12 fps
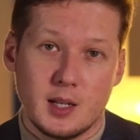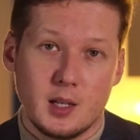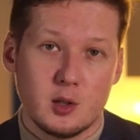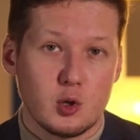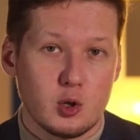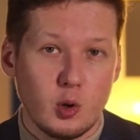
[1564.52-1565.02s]
as
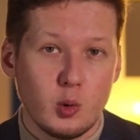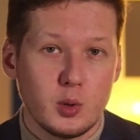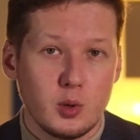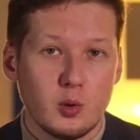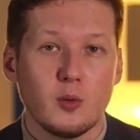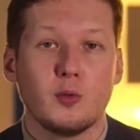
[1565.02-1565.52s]
I
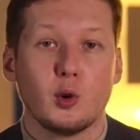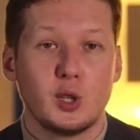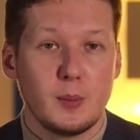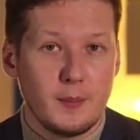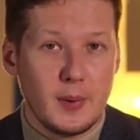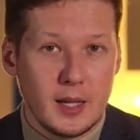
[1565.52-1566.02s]
showed you,
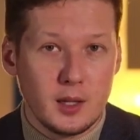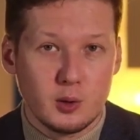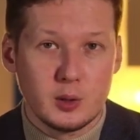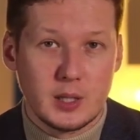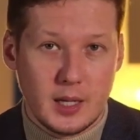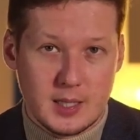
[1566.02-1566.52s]
for the
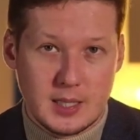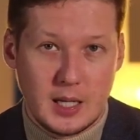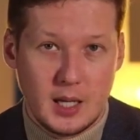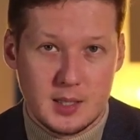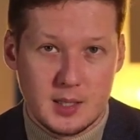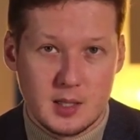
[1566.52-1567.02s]
manual
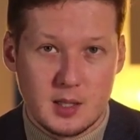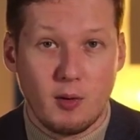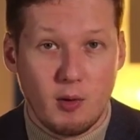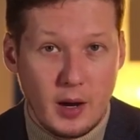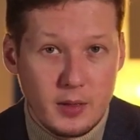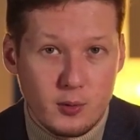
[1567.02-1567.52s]
test cases
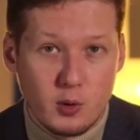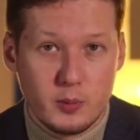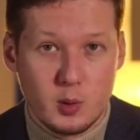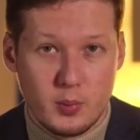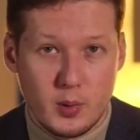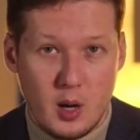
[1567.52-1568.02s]
right
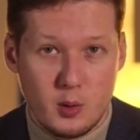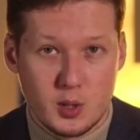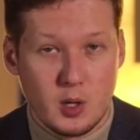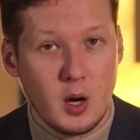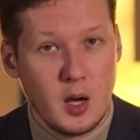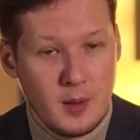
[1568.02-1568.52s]
from your
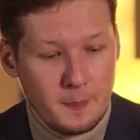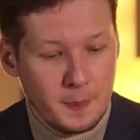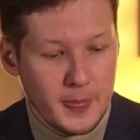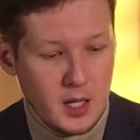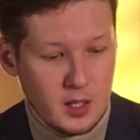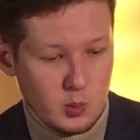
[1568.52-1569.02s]
browser
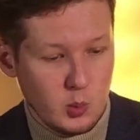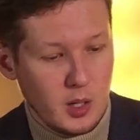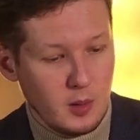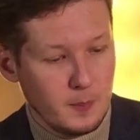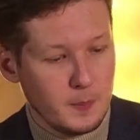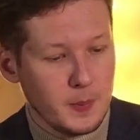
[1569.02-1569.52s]
as
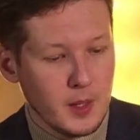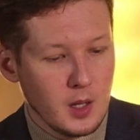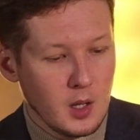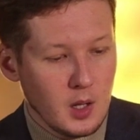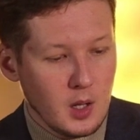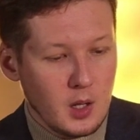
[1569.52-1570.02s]
well.
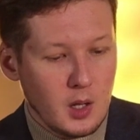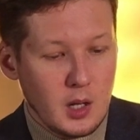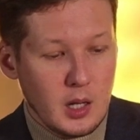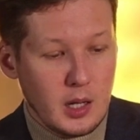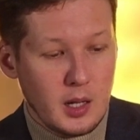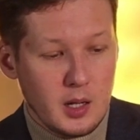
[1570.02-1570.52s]

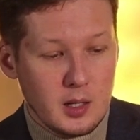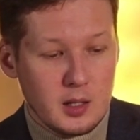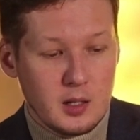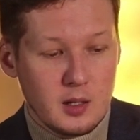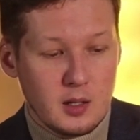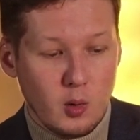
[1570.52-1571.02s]

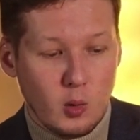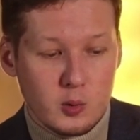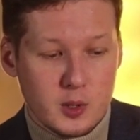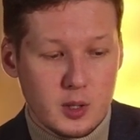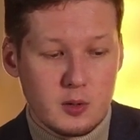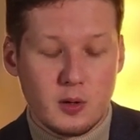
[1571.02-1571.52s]
And
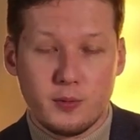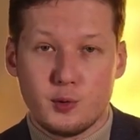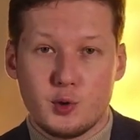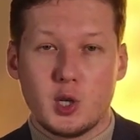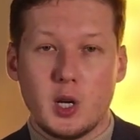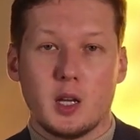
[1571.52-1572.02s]
also
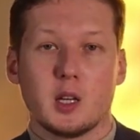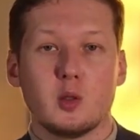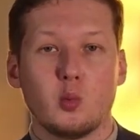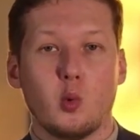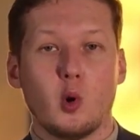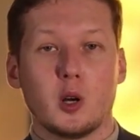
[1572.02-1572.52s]
Drill4J
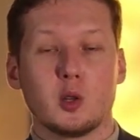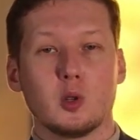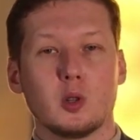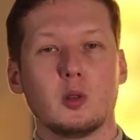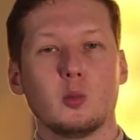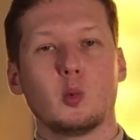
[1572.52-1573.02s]
can work
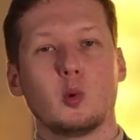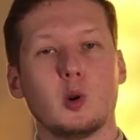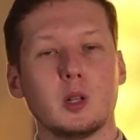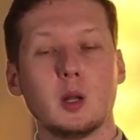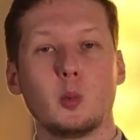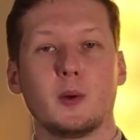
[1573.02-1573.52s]
not
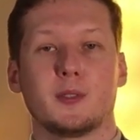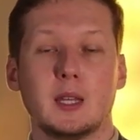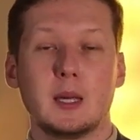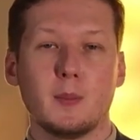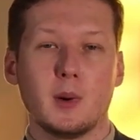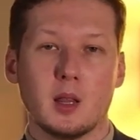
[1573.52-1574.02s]
only with
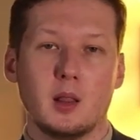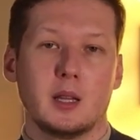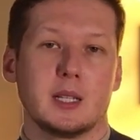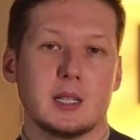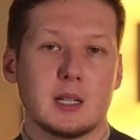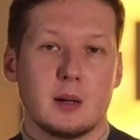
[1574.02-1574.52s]
the
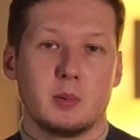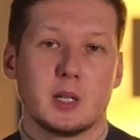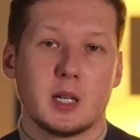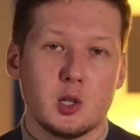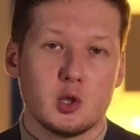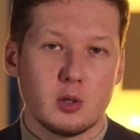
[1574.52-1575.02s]
monolithic
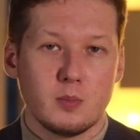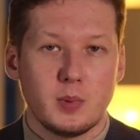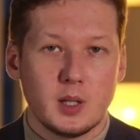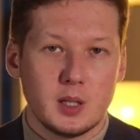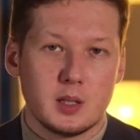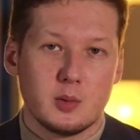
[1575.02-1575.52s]
application,
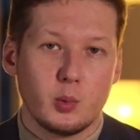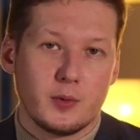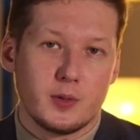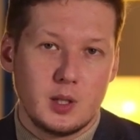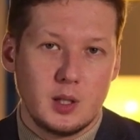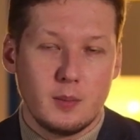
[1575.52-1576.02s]
but
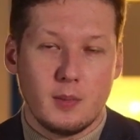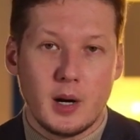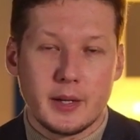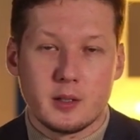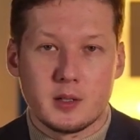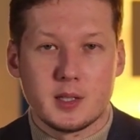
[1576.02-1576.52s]
with the
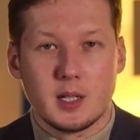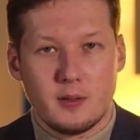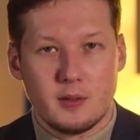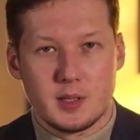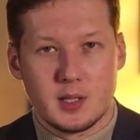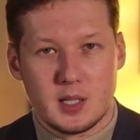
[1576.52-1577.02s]

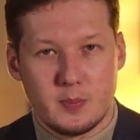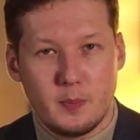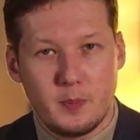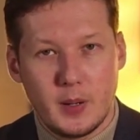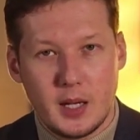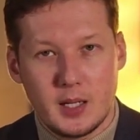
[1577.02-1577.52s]

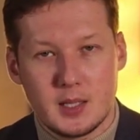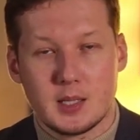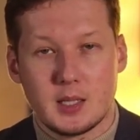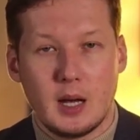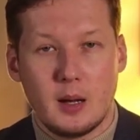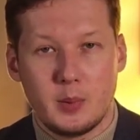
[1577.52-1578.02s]

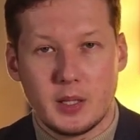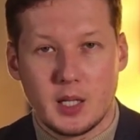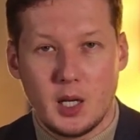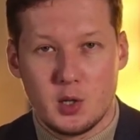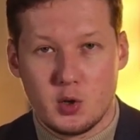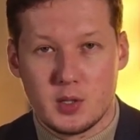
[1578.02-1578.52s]
microservices-based
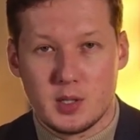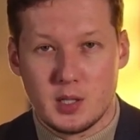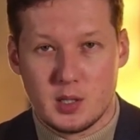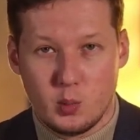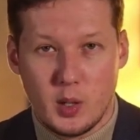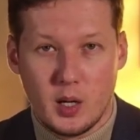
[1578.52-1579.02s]
applications
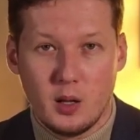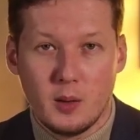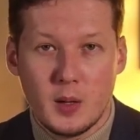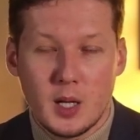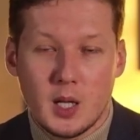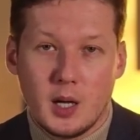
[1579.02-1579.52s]
as
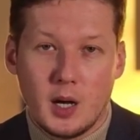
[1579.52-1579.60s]
well.